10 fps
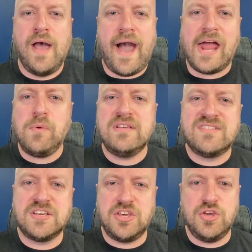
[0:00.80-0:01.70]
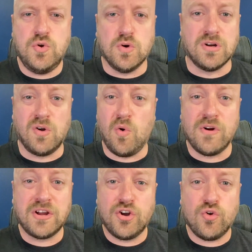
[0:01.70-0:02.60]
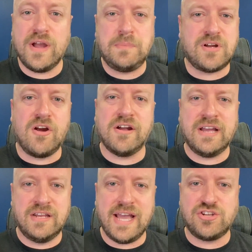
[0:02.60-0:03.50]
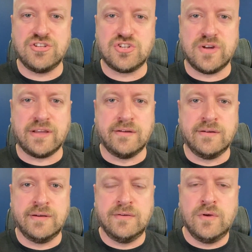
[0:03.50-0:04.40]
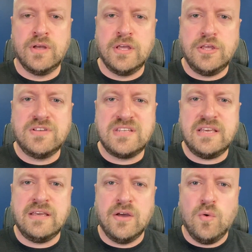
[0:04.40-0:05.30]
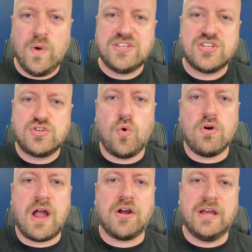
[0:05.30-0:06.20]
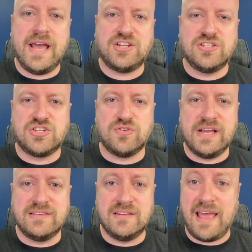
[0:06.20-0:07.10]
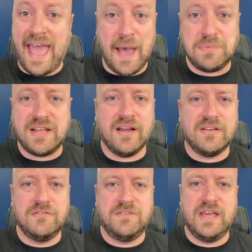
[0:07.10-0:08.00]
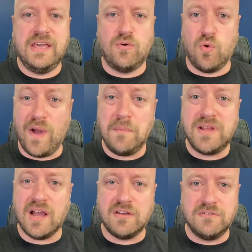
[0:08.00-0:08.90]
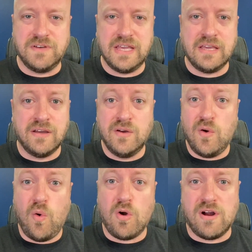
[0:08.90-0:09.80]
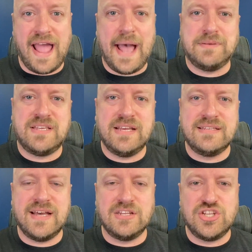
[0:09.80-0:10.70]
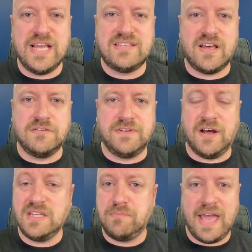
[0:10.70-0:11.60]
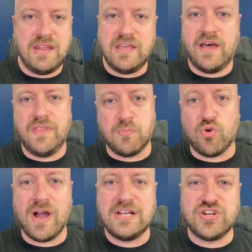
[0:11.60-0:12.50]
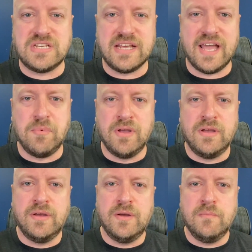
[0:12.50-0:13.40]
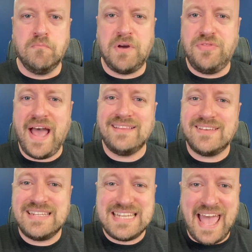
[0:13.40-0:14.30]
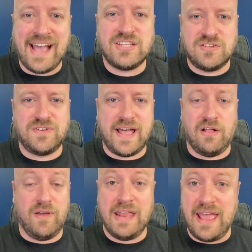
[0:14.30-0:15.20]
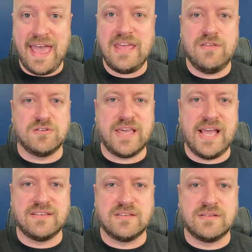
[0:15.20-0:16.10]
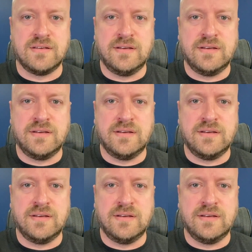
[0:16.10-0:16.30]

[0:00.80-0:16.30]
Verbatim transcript: How do we secure or encrypt our connection string? You see, we store our connection strings in app.config or web.config or our app settings.json file, depending on the project type, but that's a text file in any of those cases.